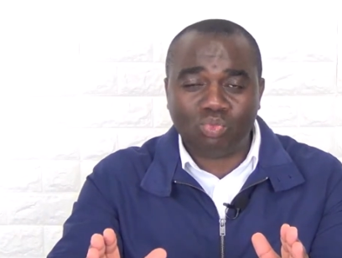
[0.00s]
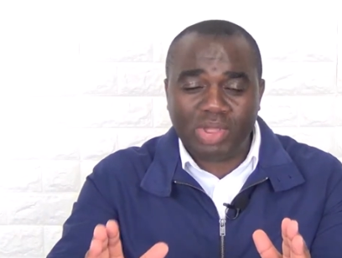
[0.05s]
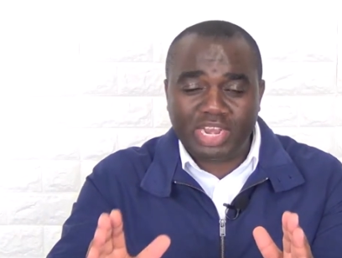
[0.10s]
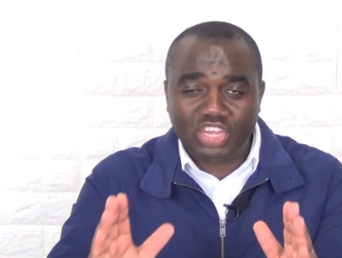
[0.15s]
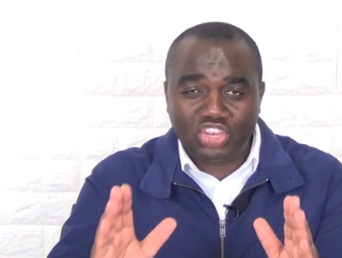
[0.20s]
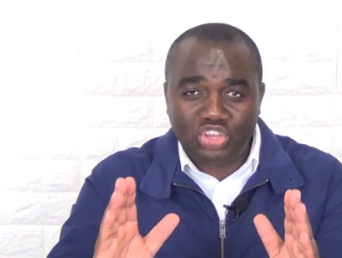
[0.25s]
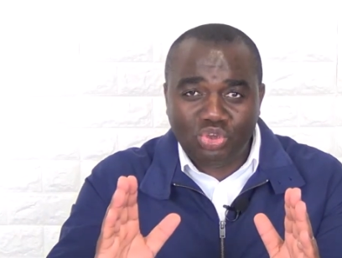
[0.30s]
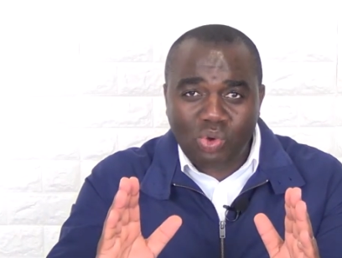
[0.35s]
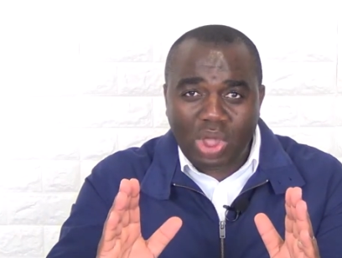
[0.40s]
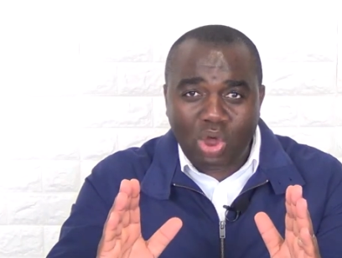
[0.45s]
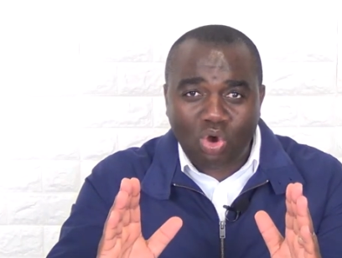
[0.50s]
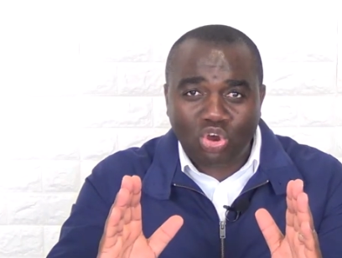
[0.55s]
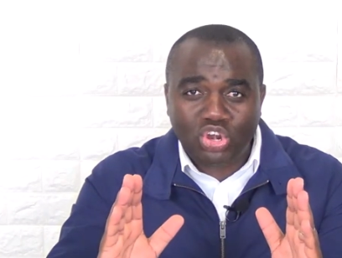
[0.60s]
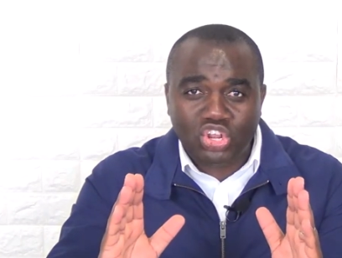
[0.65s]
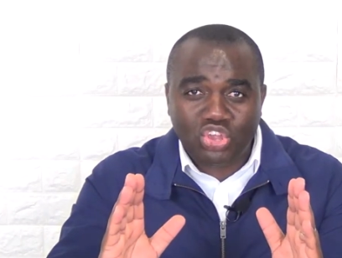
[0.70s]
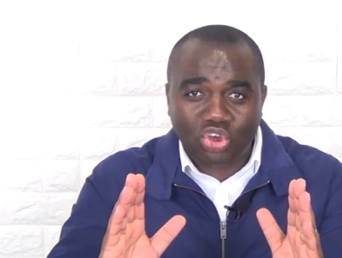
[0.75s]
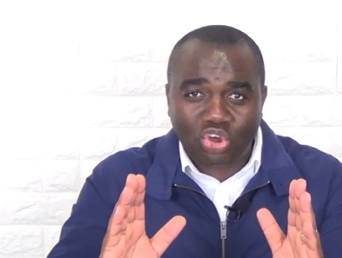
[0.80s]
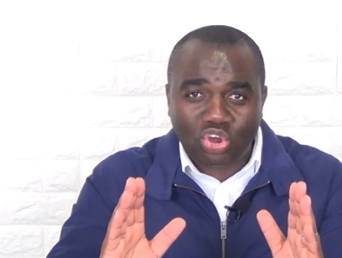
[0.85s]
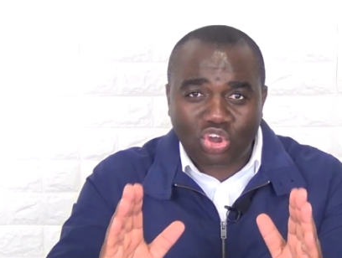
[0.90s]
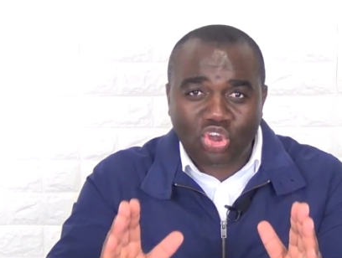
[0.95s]
when you are
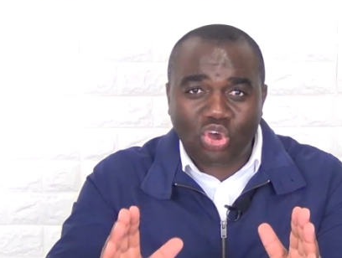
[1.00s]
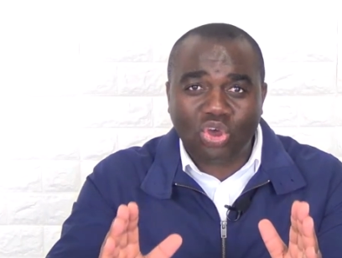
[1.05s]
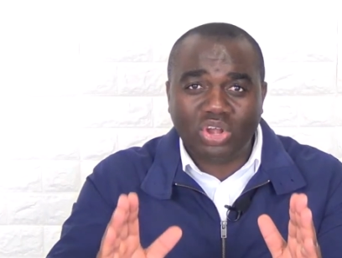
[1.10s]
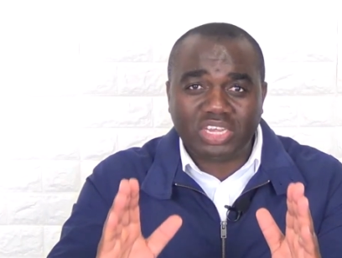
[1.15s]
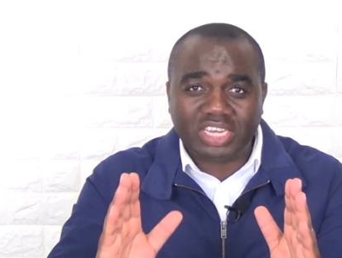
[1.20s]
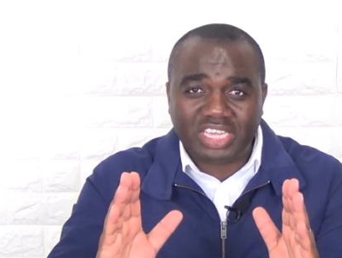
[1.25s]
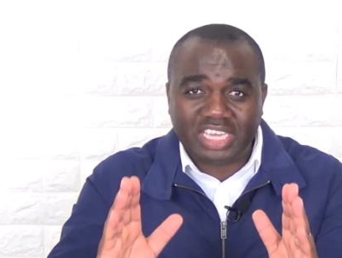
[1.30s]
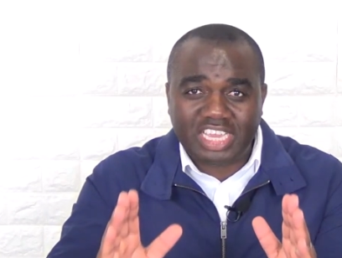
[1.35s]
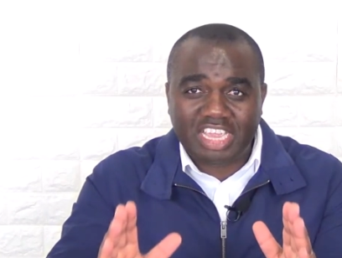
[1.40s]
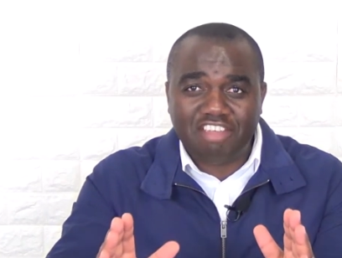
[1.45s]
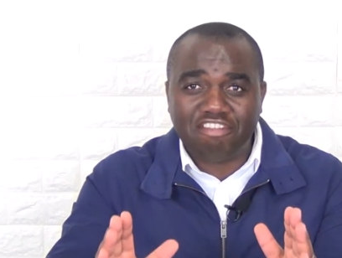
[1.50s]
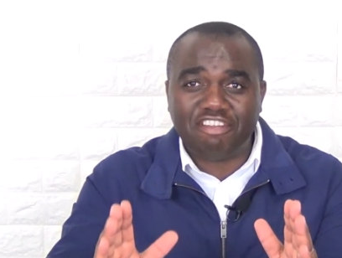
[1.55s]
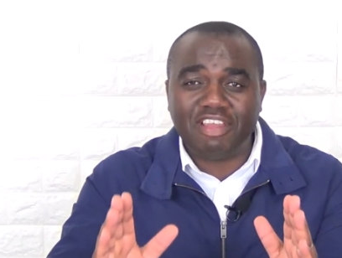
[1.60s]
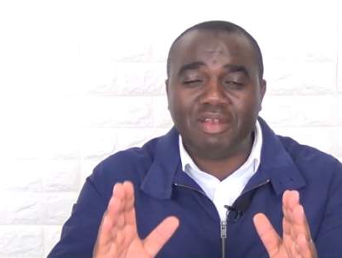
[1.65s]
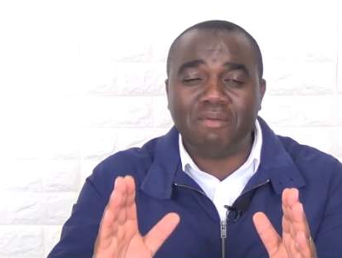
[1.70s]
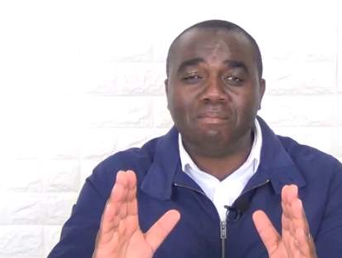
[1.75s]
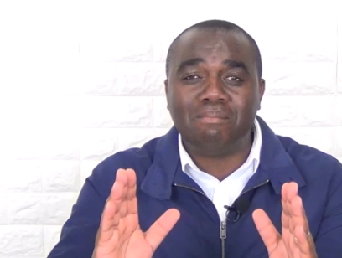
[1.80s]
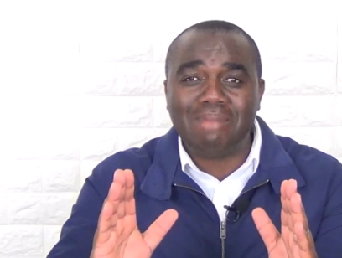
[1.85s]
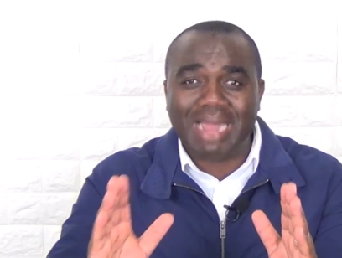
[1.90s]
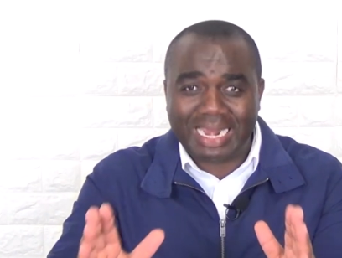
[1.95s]
on your
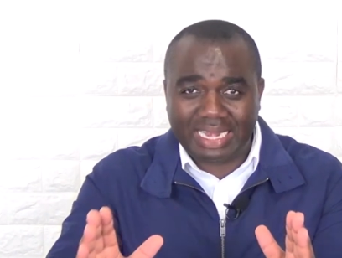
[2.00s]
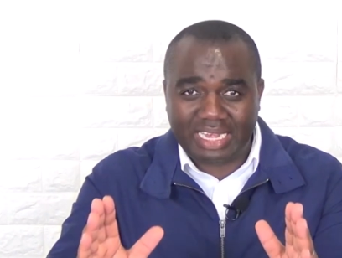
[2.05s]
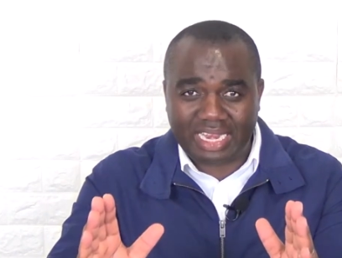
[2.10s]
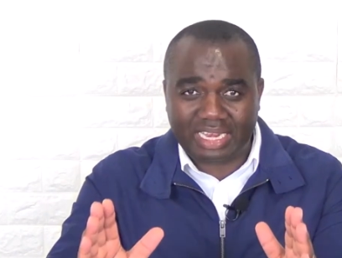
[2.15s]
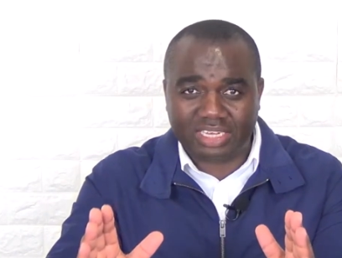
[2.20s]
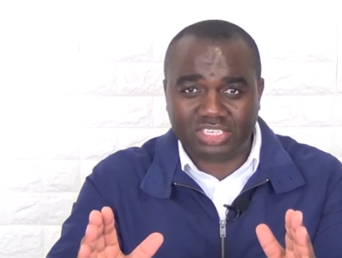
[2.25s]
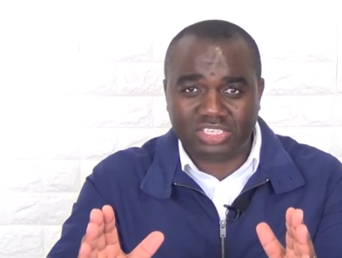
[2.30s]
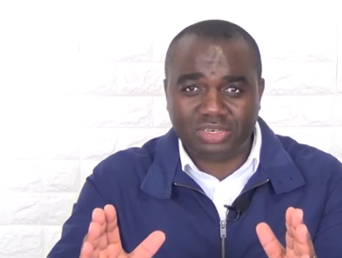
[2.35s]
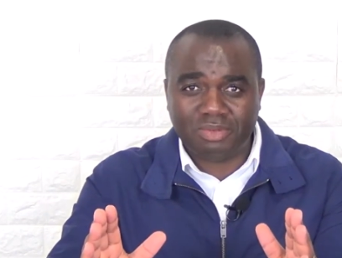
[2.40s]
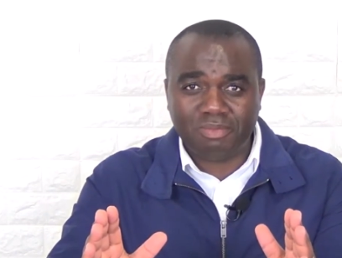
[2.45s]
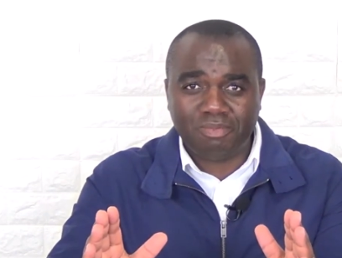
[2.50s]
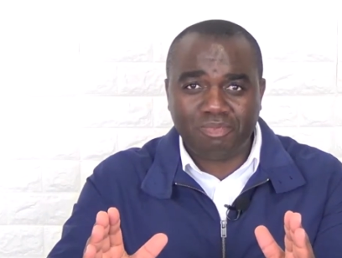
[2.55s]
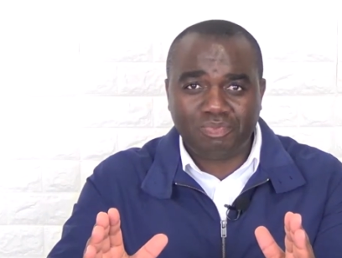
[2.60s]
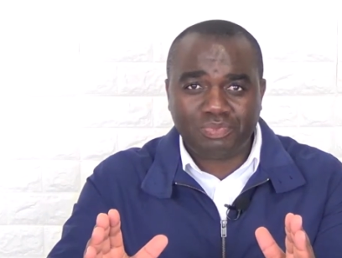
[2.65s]
God-given mandate,